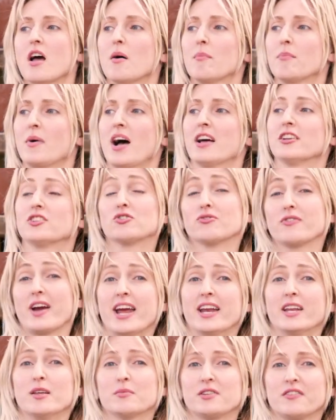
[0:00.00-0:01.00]
but
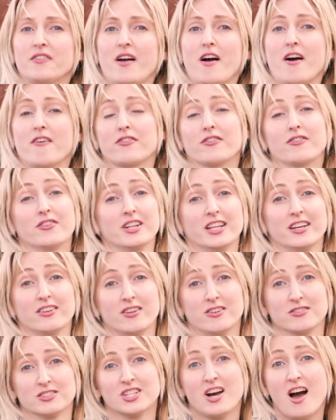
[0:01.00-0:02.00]
geraniums flower for a really
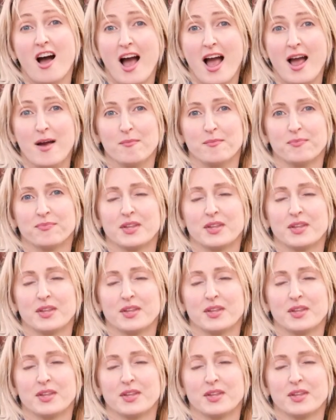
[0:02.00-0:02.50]
long time.